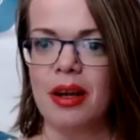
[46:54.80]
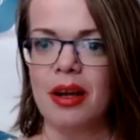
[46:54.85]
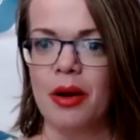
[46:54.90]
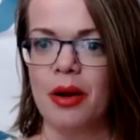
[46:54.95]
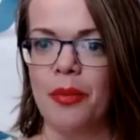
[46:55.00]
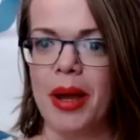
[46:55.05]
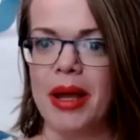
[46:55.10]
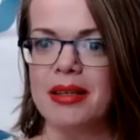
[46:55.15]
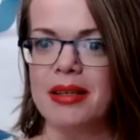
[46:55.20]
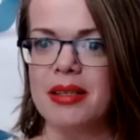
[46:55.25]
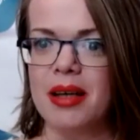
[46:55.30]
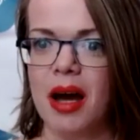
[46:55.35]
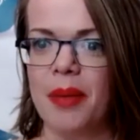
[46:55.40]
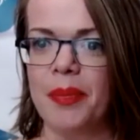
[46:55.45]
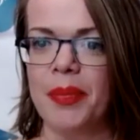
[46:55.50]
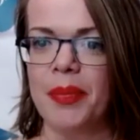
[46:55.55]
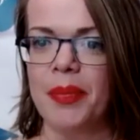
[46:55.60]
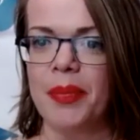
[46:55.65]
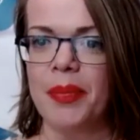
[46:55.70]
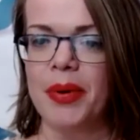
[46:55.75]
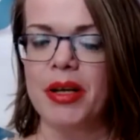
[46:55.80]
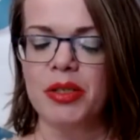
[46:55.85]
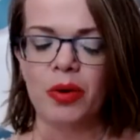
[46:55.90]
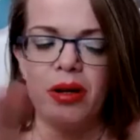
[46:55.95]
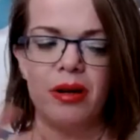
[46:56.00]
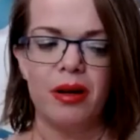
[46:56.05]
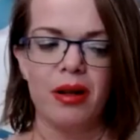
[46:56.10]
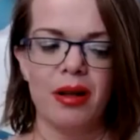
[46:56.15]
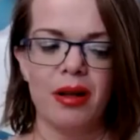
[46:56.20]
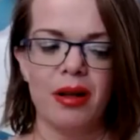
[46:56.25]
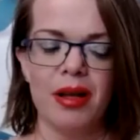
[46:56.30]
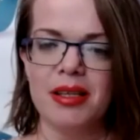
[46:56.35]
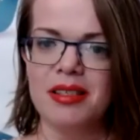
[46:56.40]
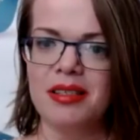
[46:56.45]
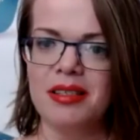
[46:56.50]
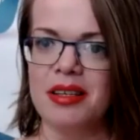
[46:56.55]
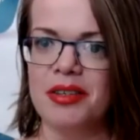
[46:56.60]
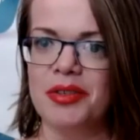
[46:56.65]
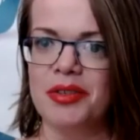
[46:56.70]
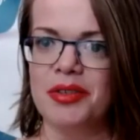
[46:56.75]
main topics, one
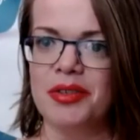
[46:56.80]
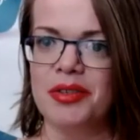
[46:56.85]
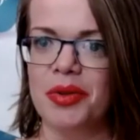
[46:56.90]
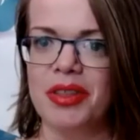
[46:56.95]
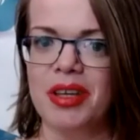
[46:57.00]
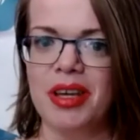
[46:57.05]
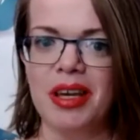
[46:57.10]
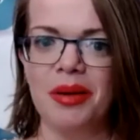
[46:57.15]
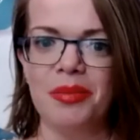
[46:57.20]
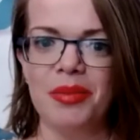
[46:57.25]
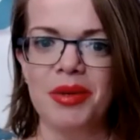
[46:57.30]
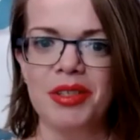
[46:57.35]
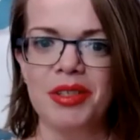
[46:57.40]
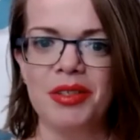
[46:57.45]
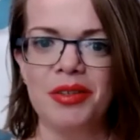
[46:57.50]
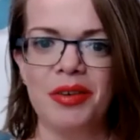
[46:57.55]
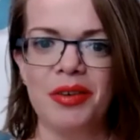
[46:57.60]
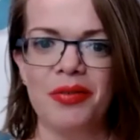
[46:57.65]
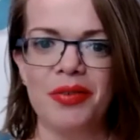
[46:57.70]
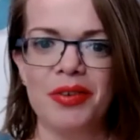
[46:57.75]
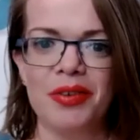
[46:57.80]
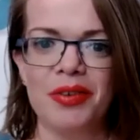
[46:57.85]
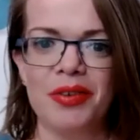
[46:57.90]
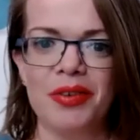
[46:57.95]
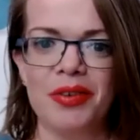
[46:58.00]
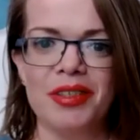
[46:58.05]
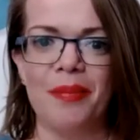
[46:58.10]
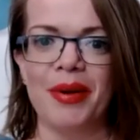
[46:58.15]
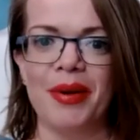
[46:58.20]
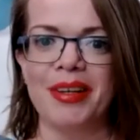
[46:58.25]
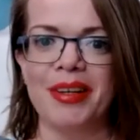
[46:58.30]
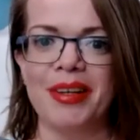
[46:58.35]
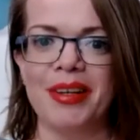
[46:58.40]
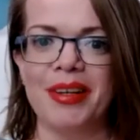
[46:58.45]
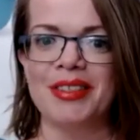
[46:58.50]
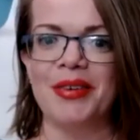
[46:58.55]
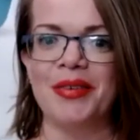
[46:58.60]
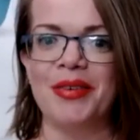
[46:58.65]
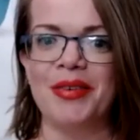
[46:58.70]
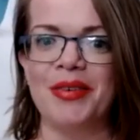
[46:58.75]
central theme, but two different topics.
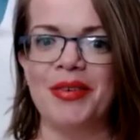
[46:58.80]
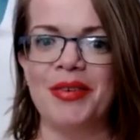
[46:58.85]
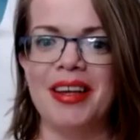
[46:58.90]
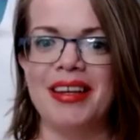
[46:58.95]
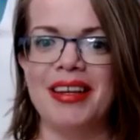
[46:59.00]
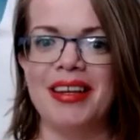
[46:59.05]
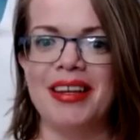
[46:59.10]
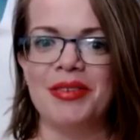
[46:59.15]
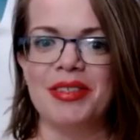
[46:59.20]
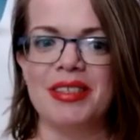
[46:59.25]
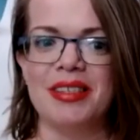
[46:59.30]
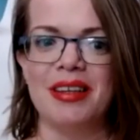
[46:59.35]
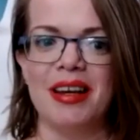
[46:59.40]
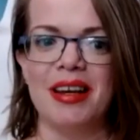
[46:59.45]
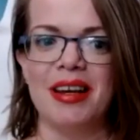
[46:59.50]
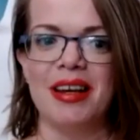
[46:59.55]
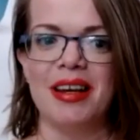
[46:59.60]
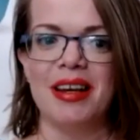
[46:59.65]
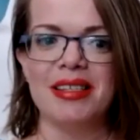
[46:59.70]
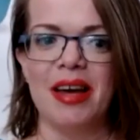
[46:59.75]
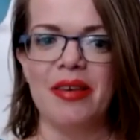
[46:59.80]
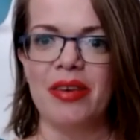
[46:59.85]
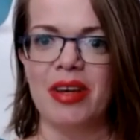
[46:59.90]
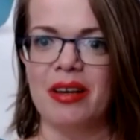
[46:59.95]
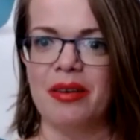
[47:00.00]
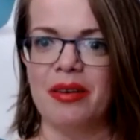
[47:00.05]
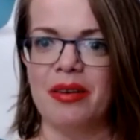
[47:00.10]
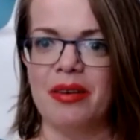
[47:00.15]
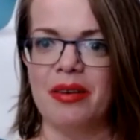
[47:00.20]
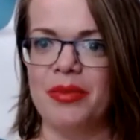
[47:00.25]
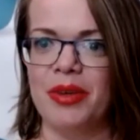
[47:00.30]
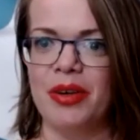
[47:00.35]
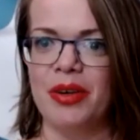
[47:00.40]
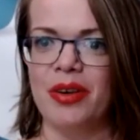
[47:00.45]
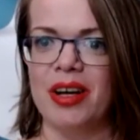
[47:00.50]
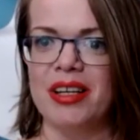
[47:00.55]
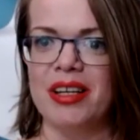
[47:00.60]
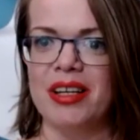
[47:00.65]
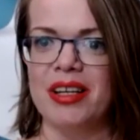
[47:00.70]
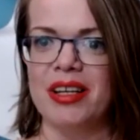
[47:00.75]
So it was nice having you
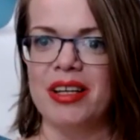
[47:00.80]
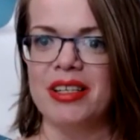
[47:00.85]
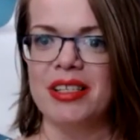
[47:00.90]
guys as